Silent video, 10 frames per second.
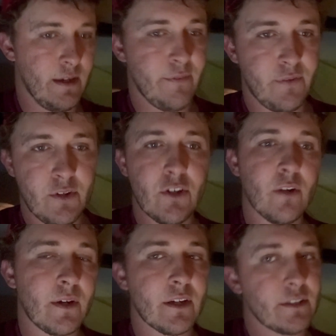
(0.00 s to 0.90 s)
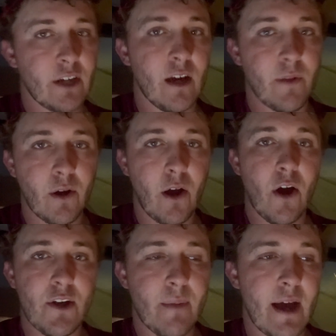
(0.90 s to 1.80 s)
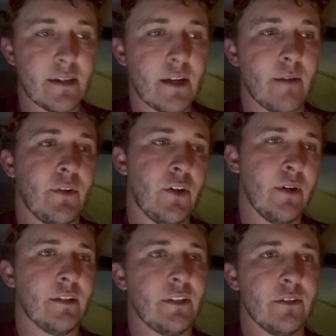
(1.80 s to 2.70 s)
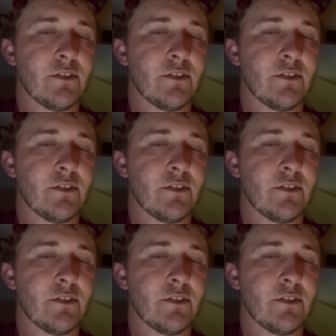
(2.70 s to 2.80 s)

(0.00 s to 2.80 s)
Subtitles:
if you do them a good job, they'll call you back to come do it too.